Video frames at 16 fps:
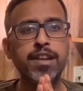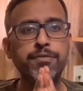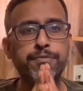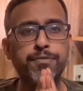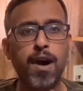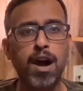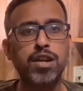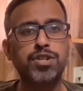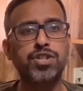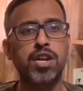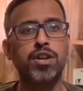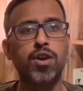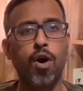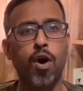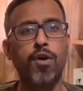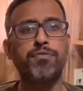function
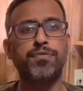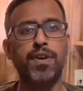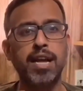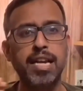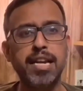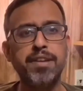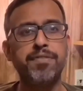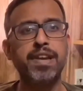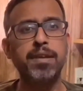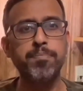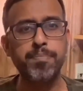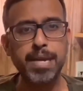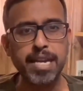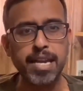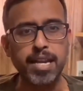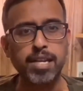of a living
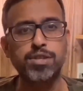being.